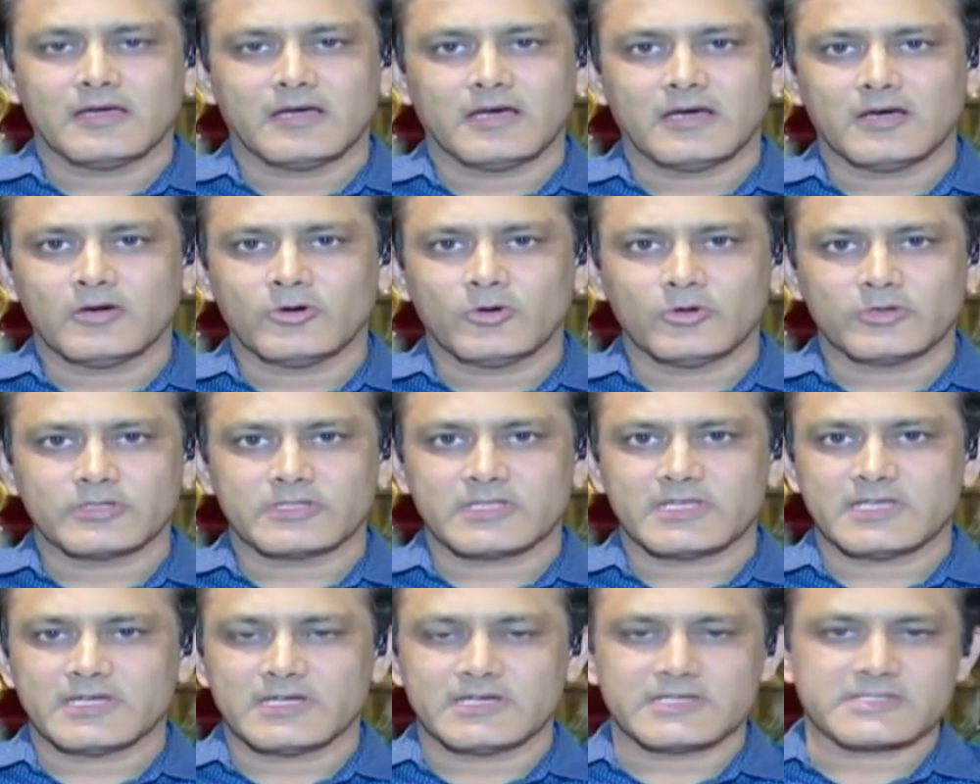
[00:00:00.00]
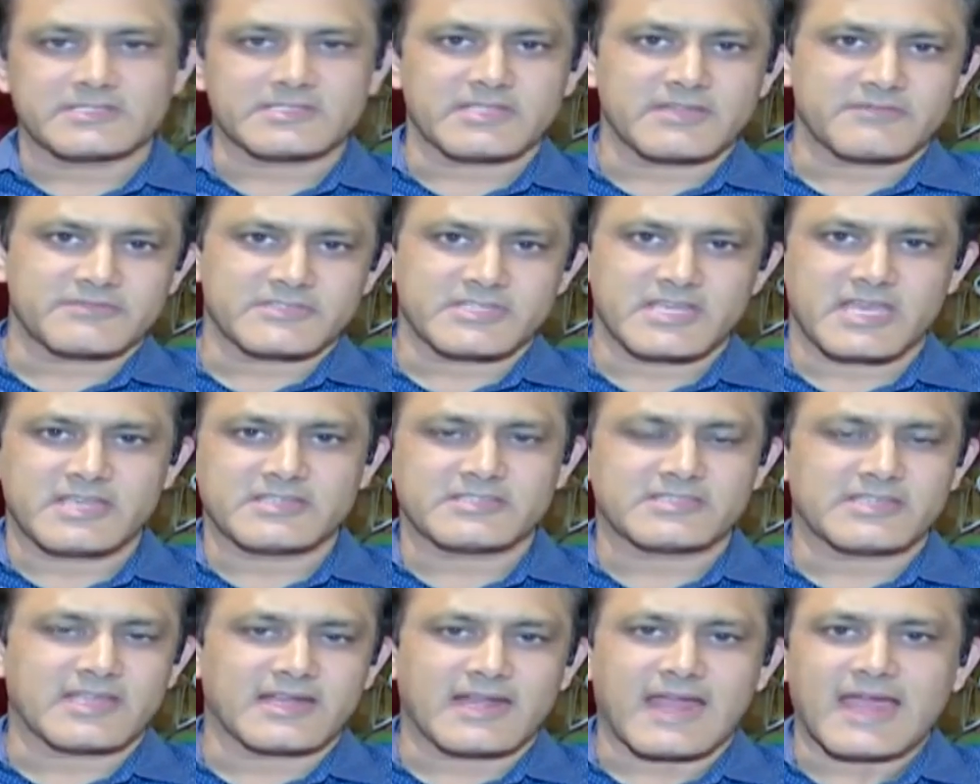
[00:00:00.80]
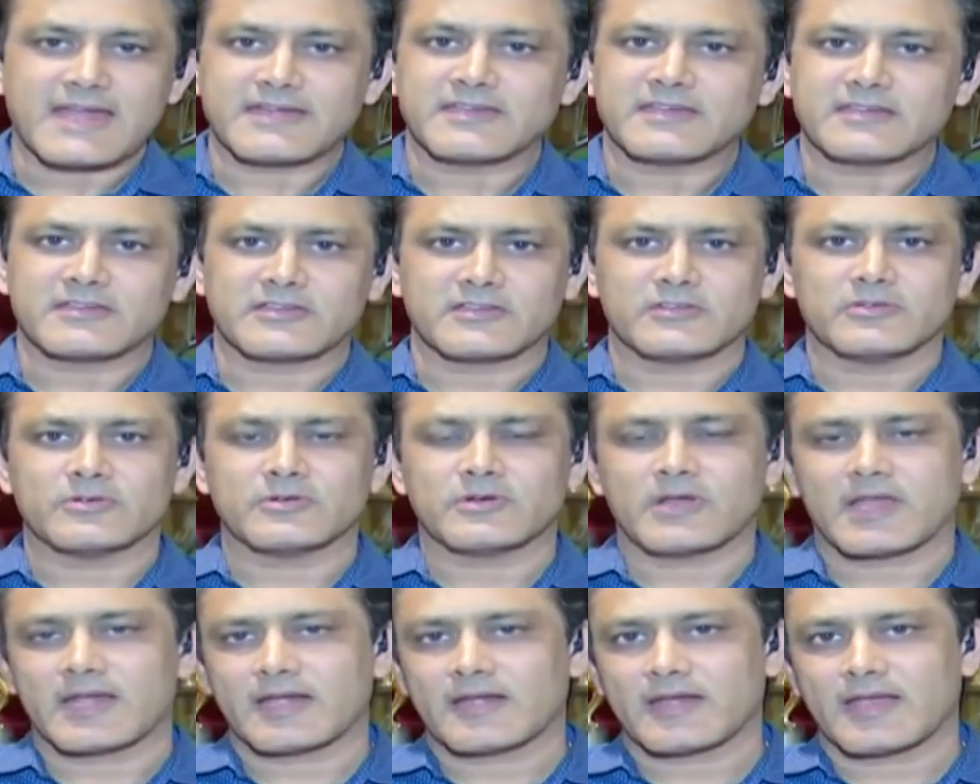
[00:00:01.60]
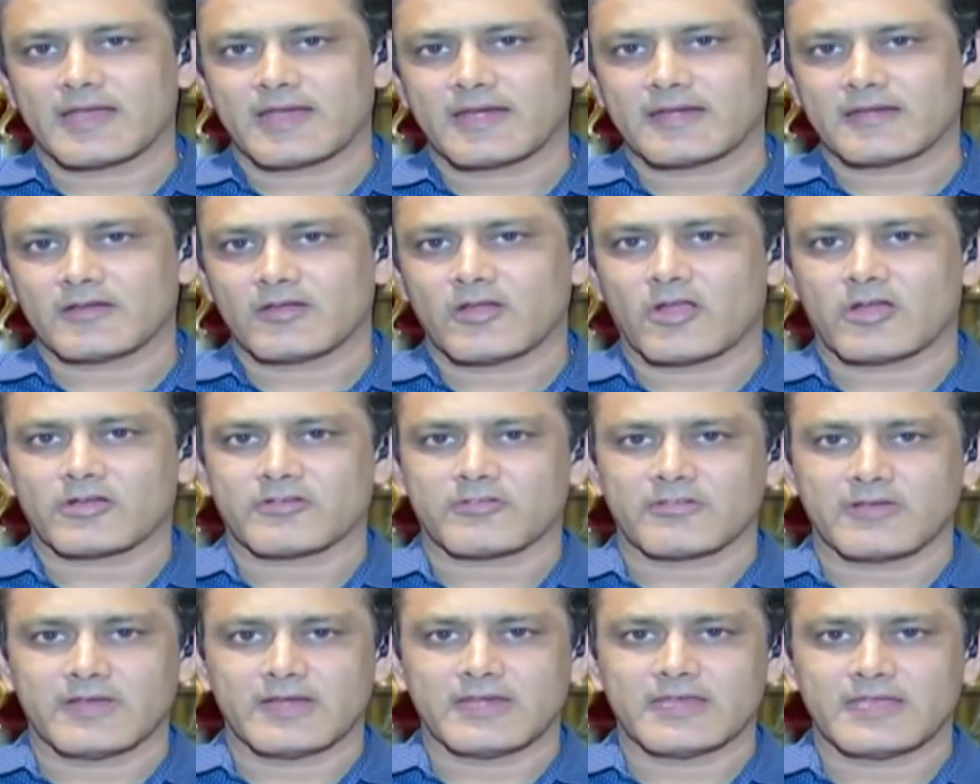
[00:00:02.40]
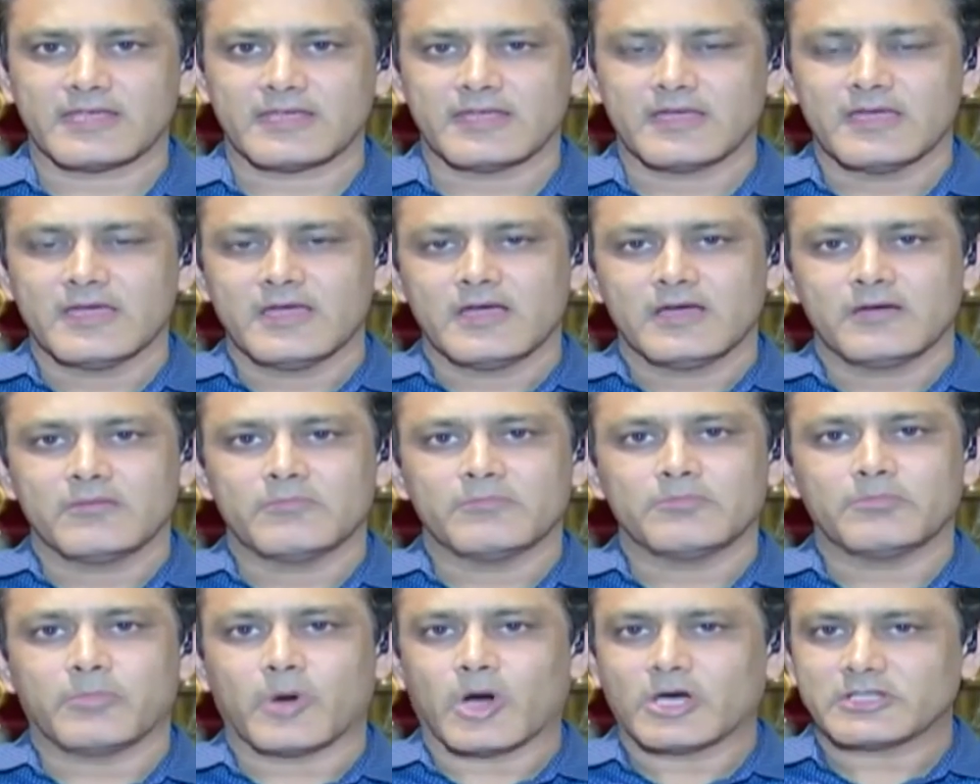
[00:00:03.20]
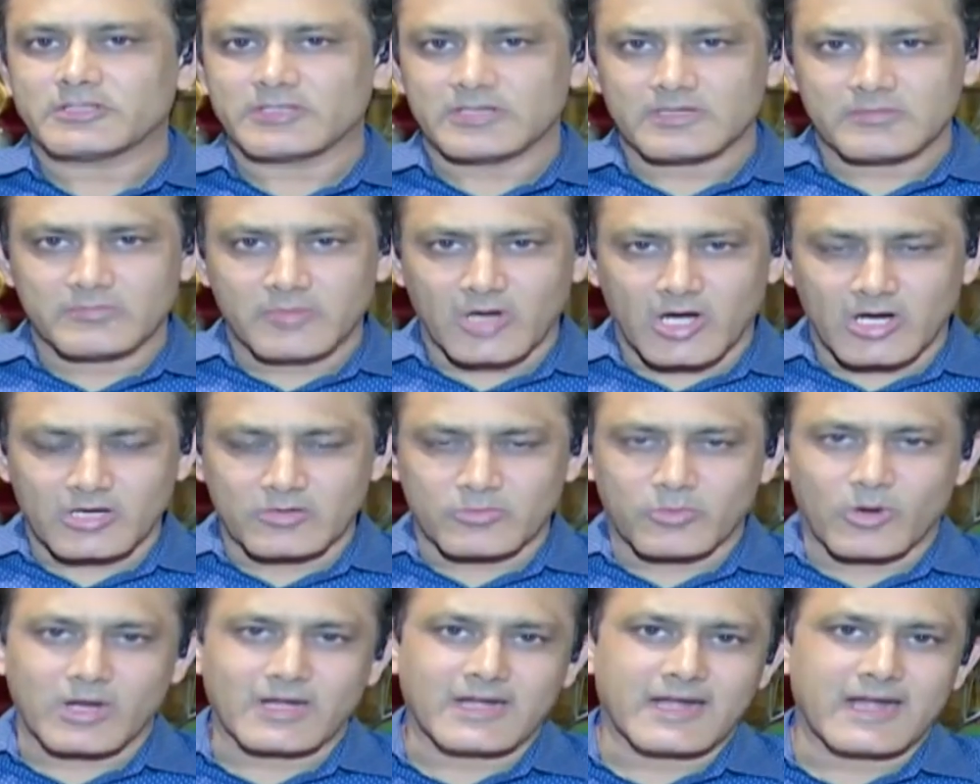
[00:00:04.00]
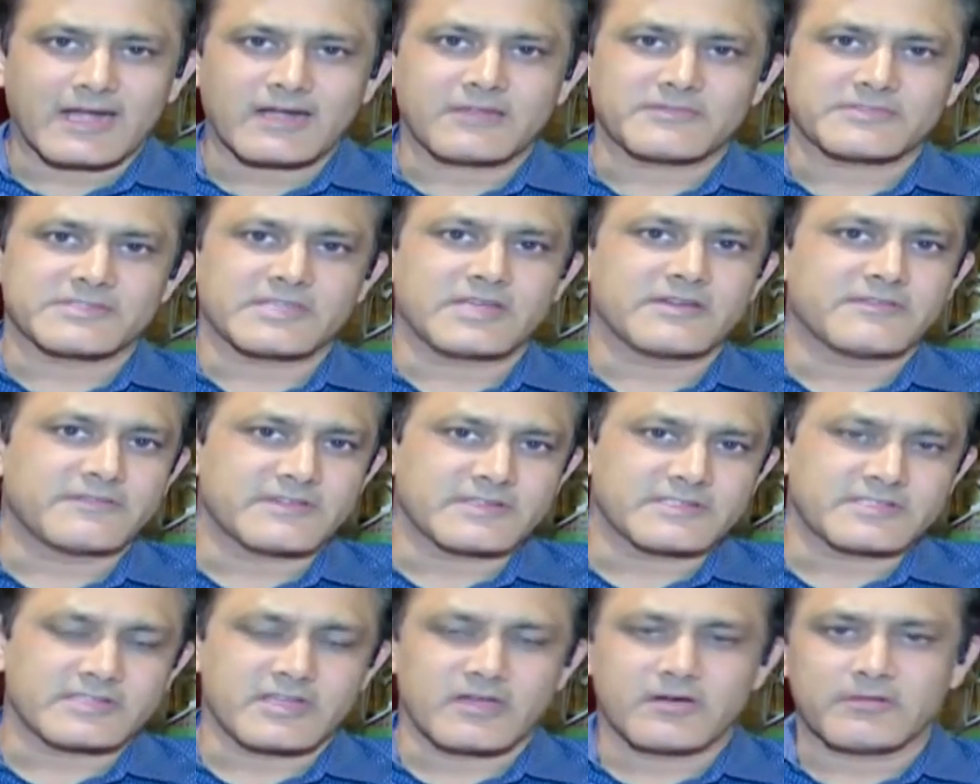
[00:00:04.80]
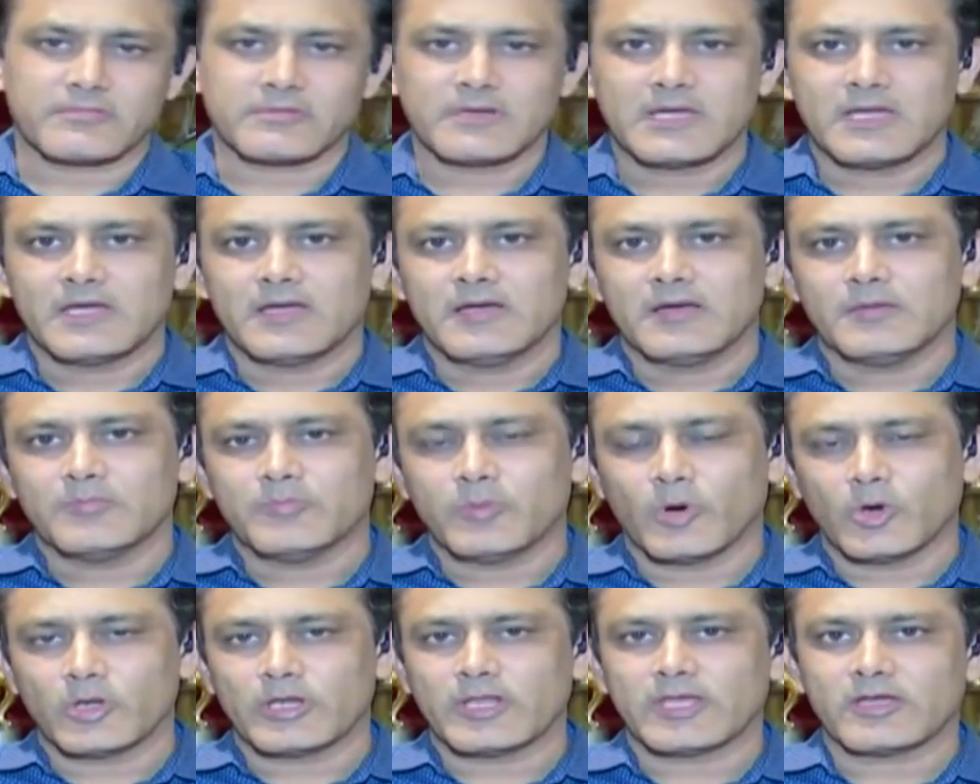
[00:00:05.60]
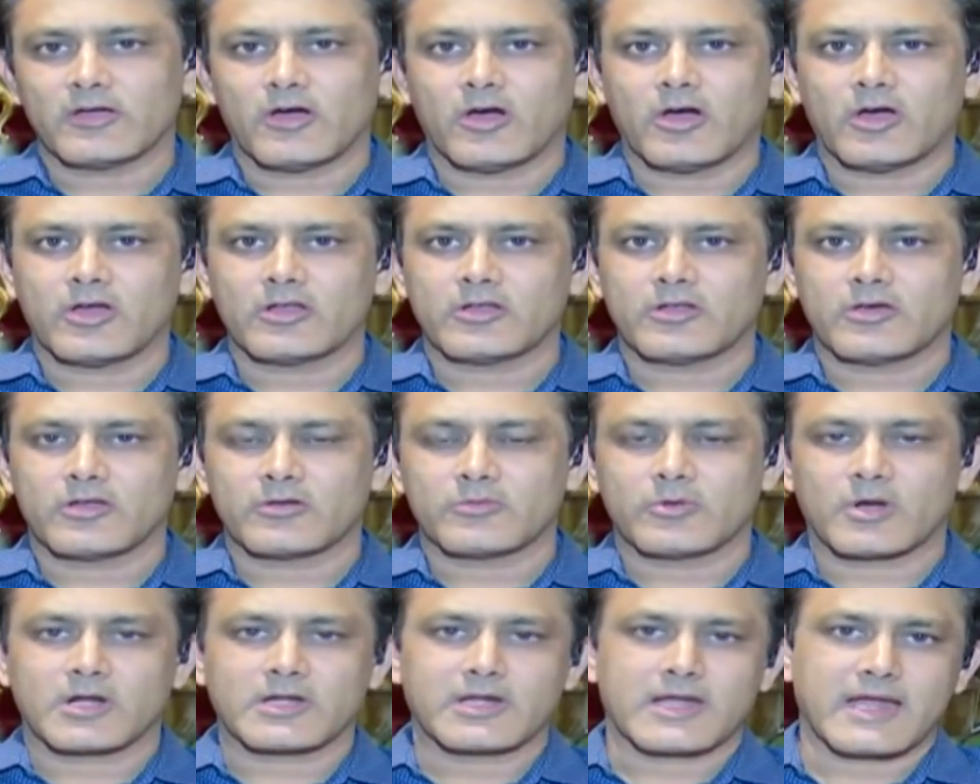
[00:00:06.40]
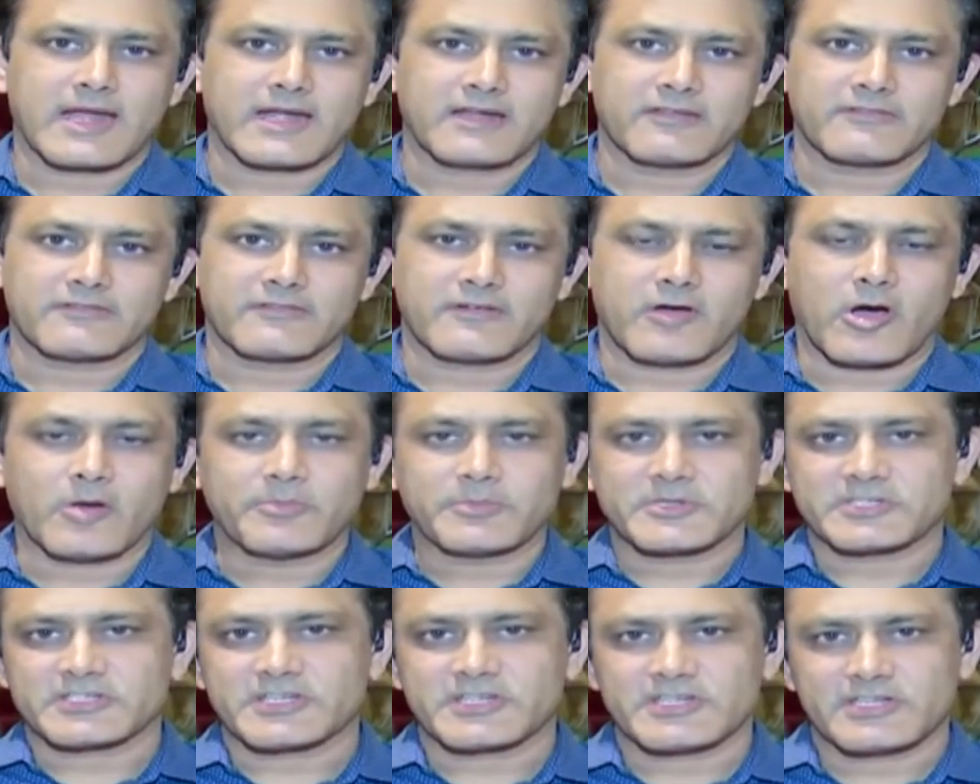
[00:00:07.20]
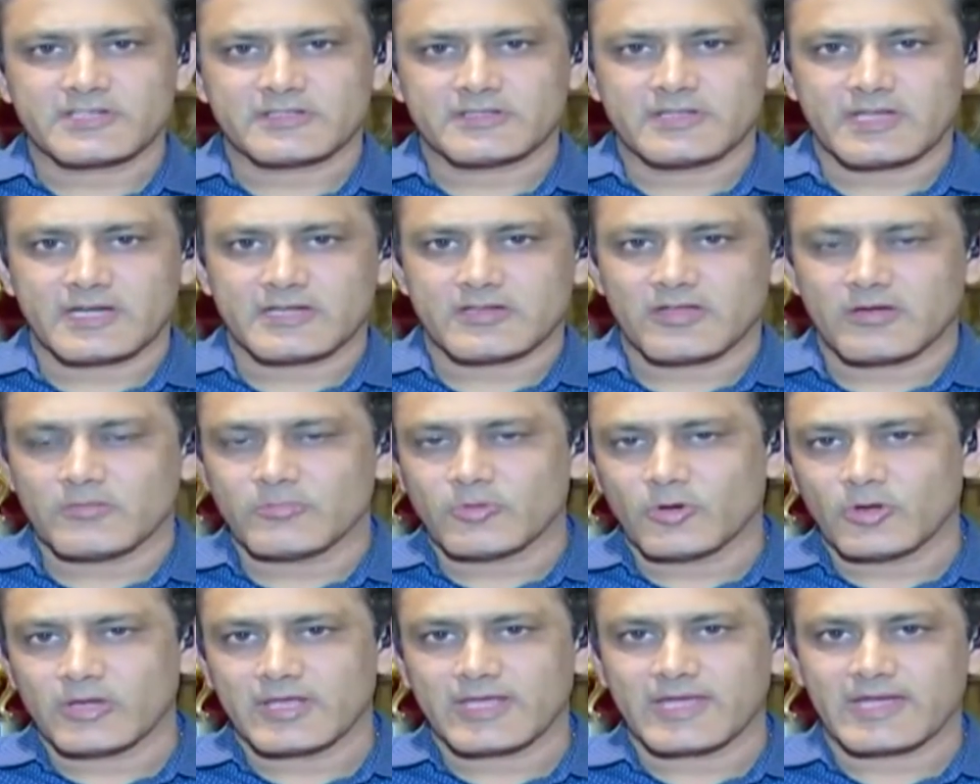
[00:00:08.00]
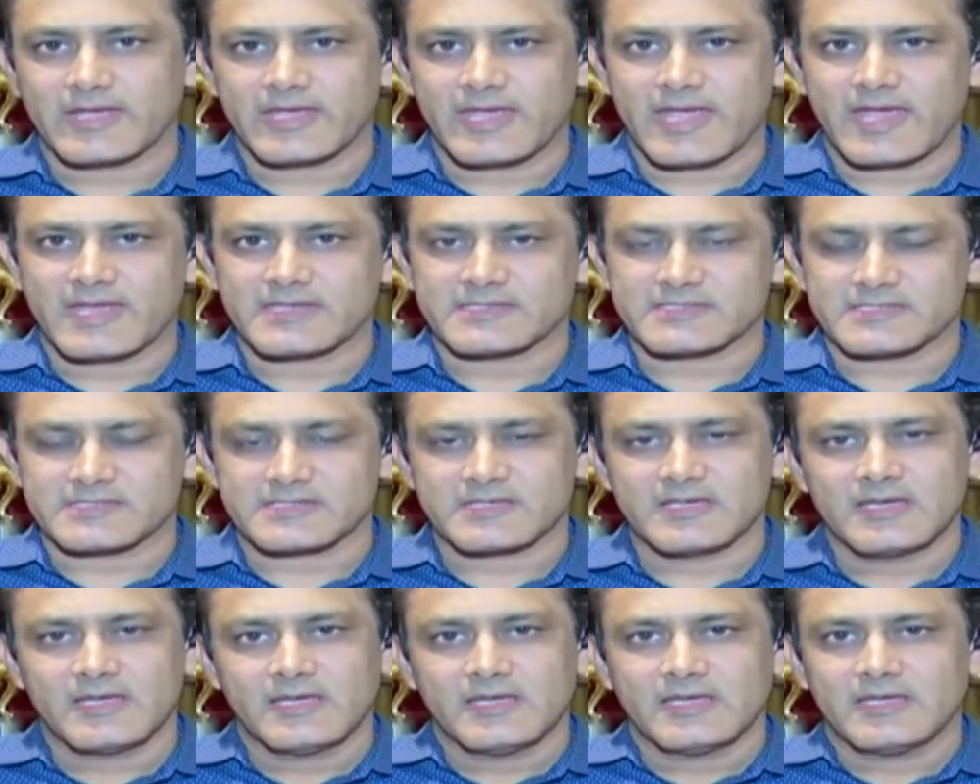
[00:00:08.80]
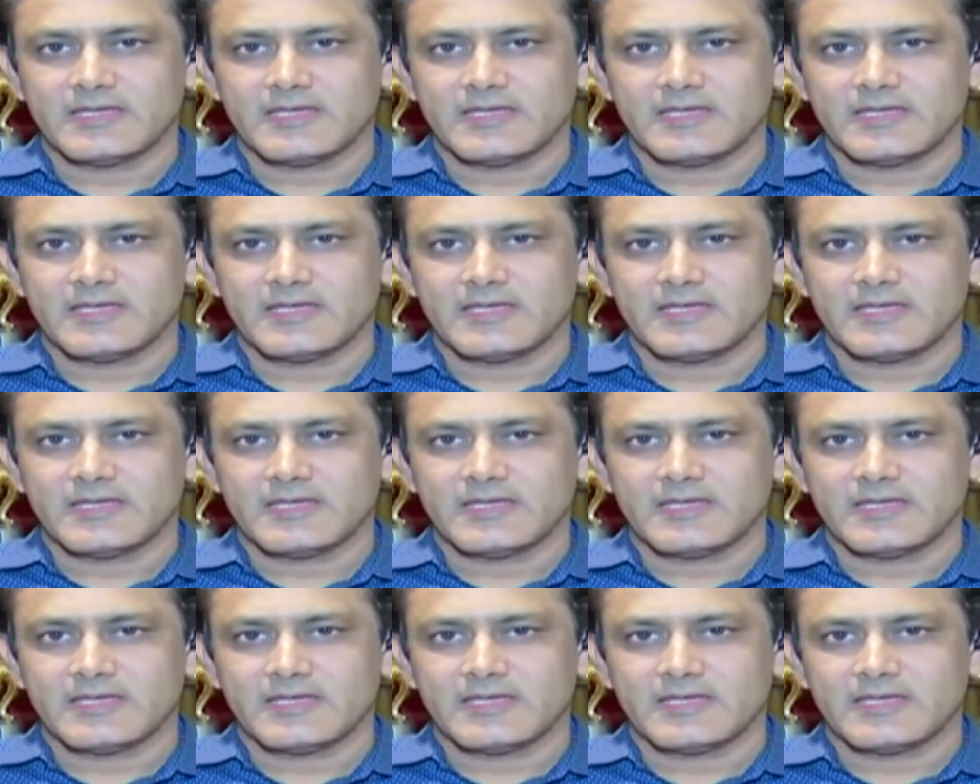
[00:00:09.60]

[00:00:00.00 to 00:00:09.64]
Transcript: uh, over the years. They've changed that attitude and and not really bothered about what kind of surface you're bowling on or what kind of opposition that you're bowling against.